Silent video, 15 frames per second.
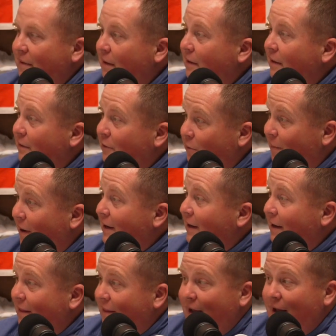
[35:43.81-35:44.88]
Yeah, you might
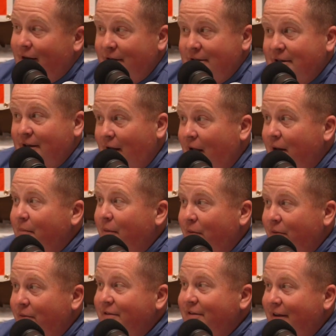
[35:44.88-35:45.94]
get that because the Cotton
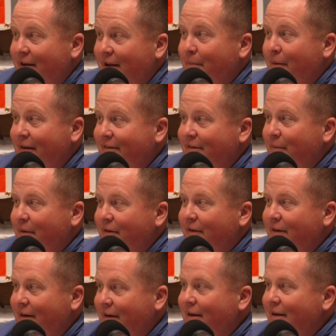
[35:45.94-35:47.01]
Bowl is a
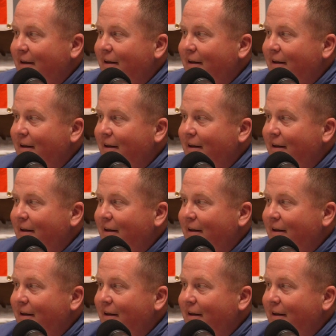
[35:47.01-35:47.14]
possibility.